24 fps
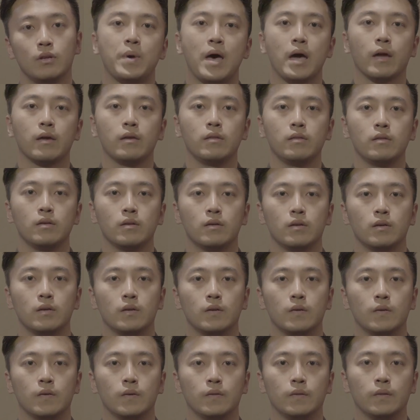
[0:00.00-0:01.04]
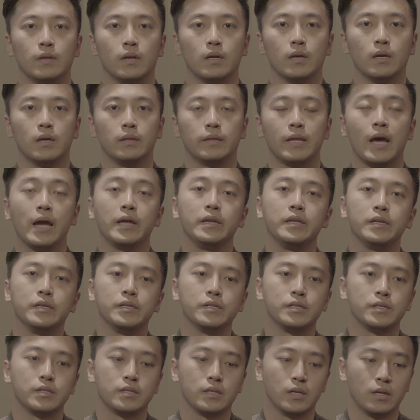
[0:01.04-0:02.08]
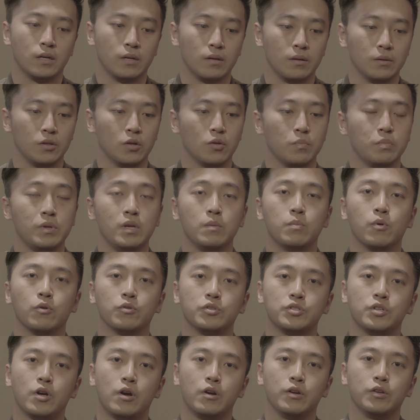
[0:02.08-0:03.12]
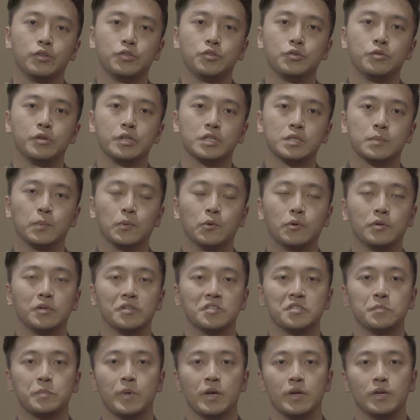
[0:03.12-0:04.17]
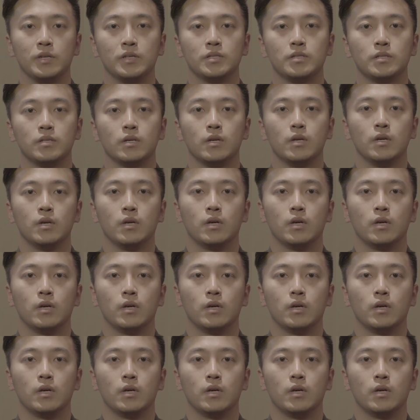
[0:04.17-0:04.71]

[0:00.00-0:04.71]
Back in the 90s, uh, uh, you know, people started to explore the space